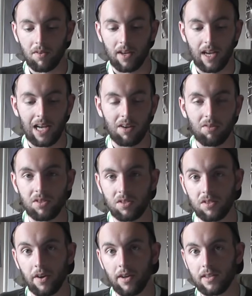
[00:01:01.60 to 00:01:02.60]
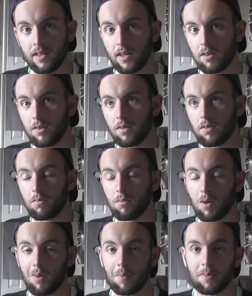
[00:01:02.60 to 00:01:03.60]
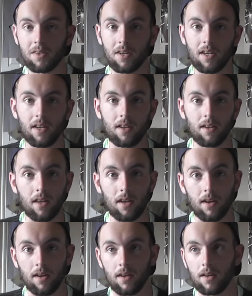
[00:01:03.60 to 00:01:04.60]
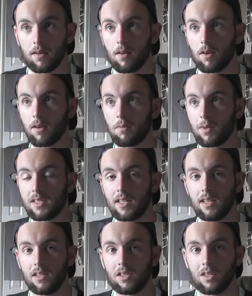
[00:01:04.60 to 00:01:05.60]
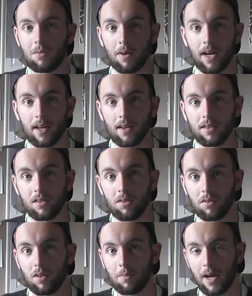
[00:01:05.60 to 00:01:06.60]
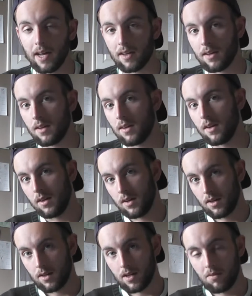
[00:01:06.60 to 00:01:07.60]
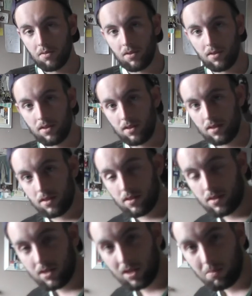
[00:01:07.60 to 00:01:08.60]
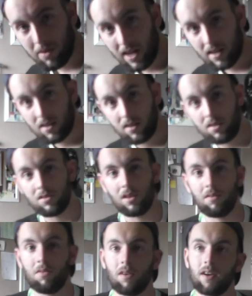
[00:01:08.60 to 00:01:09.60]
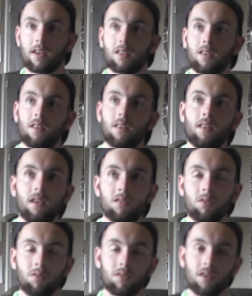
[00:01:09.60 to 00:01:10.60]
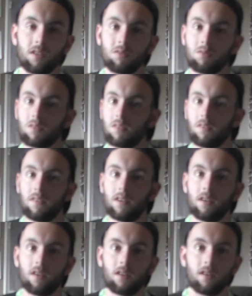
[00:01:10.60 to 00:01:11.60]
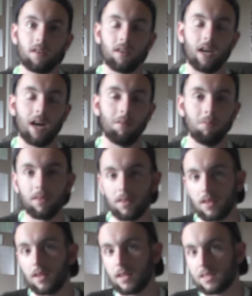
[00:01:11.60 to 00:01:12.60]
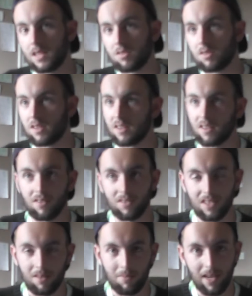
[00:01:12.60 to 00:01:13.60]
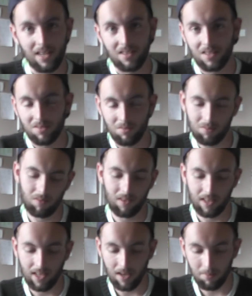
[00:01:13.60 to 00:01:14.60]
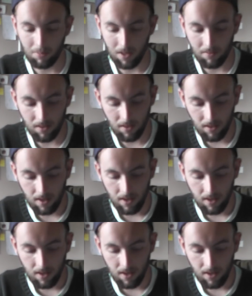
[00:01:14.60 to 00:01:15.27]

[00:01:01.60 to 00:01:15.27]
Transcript: it for like anchorage and titling on my website in on my CD digipack. So on the back cover of the digipack, I used it for like the song titles of the album, etc., and obviously the main title within the album cover.